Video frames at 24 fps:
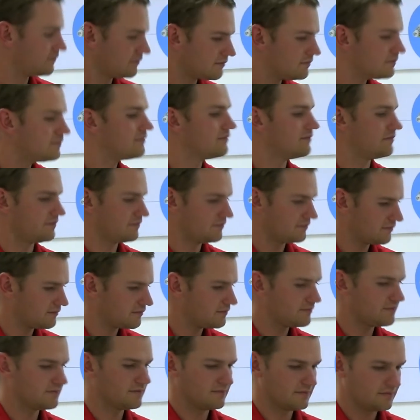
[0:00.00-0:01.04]

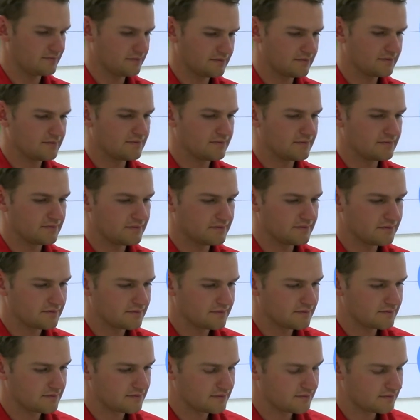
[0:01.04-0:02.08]

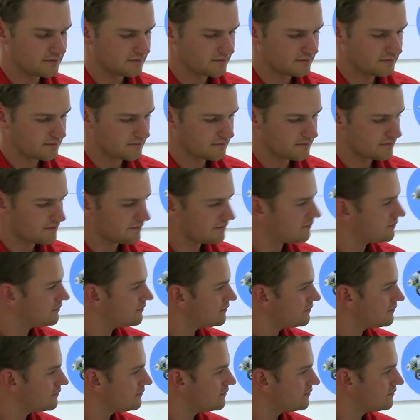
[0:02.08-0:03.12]

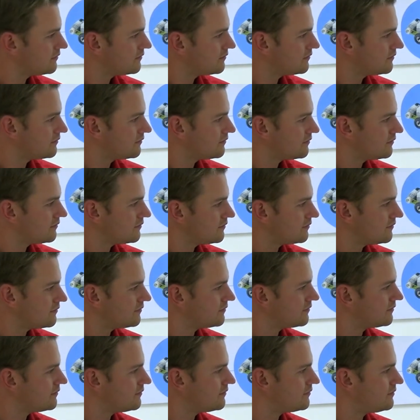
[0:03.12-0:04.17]

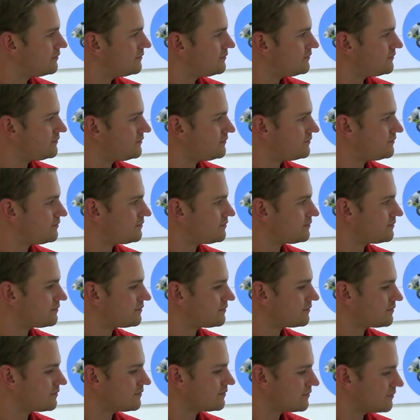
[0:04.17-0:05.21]

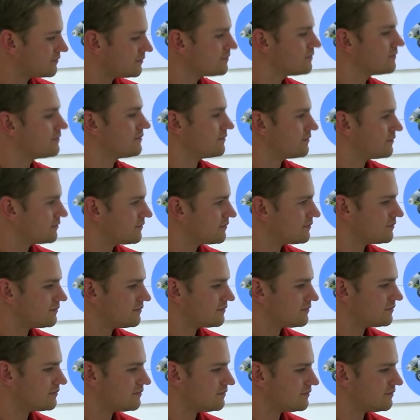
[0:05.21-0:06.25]

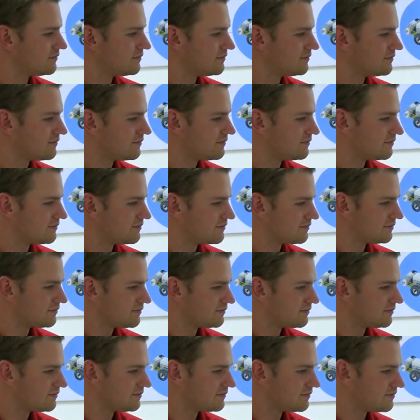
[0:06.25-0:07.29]

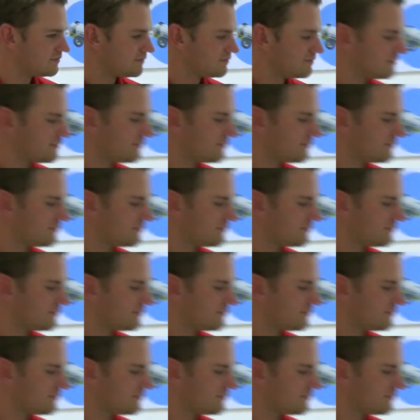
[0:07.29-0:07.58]
This person isn't speaking.